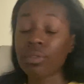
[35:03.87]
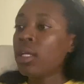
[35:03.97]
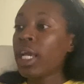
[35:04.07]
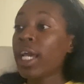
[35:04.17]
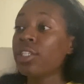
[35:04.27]

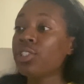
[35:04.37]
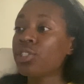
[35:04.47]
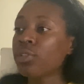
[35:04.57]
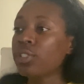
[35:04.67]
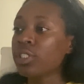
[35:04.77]
Head and
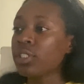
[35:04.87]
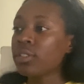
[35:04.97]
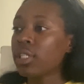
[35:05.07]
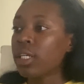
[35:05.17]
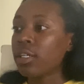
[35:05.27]
shoulder
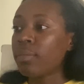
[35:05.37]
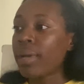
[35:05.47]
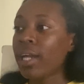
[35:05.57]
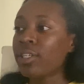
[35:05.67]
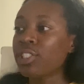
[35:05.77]

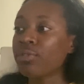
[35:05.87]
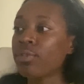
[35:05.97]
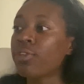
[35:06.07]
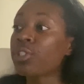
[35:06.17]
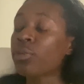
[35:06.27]
patterns and reversal